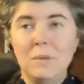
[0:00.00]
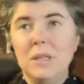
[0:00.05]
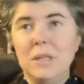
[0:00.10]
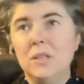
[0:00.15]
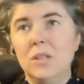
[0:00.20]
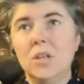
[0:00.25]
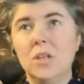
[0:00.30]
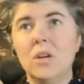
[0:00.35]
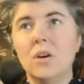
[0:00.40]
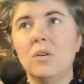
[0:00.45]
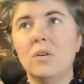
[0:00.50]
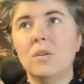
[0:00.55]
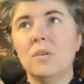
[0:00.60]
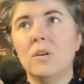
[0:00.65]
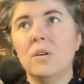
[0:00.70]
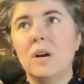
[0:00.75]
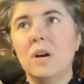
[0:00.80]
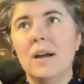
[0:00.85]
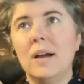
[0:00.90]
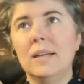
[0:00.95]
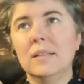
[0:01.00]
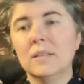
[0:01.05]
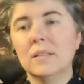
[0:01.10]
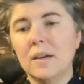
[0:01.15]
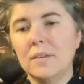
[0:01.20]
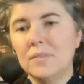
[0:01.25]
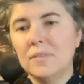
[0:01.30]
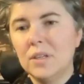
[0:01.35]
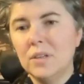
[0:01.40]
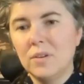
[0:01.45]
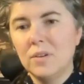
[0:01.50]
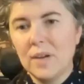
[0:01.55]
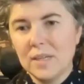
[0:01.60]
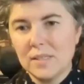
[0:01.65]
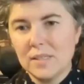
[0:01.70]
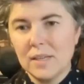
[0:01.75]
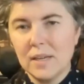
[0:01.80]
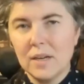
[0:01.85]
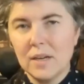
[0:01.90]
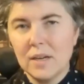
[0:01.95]
I mean, I love that you
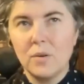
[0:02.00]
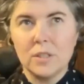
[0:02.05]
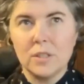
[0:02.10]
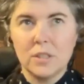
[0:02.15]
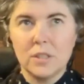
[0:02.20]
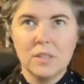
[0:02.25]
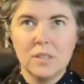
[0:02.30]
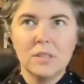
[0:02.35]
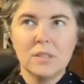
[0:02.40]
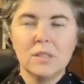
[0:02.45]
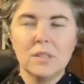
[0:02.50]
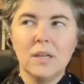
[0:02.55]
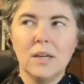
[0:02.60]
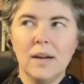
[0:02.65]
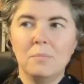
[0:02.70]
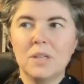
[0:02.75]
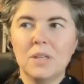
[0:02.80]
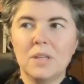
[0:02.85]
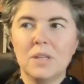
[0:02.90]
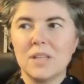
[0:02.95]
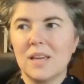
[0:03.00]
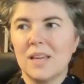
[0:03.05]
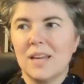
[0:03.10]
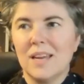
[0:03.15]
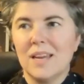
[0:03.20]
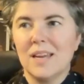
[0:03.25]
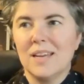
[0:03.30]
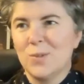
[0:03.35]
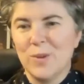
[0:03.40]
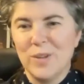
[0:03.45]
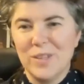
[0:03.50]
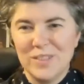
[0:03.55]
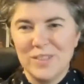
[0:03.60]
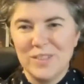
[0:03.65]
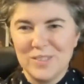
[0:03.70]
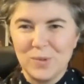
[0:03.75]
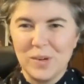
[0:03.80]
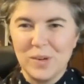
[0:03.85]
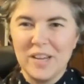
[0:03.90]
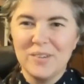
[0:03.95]
asked that question because I can answer it in
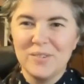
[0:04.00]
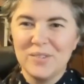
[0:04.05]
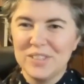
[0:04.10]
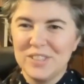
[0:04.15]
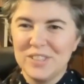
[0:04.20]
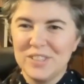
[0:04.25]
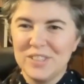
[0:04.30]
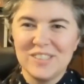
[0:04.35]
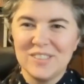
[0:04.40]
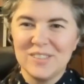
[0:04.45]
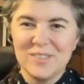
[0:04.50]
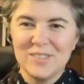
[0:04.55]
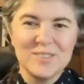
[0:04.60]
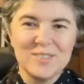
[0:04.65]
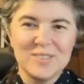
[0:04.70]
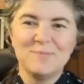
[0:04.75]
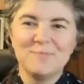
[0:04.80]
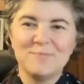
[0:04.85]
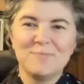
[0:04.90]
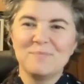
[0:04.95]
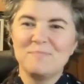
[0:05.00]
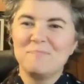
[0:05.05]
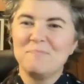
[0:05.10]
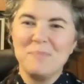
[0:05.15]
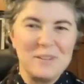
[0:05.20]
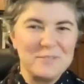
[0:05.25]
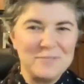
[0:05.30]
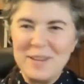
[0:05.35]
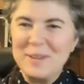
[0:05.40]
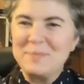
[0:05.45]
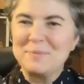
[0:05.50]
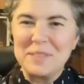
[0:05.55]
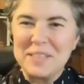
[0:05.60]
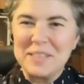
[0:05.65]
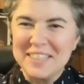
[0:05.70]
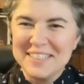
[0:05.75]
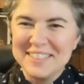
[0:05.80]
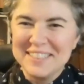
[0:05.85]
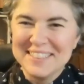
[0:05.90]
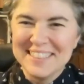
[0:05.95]
this way, which is my
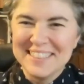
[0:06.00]
family.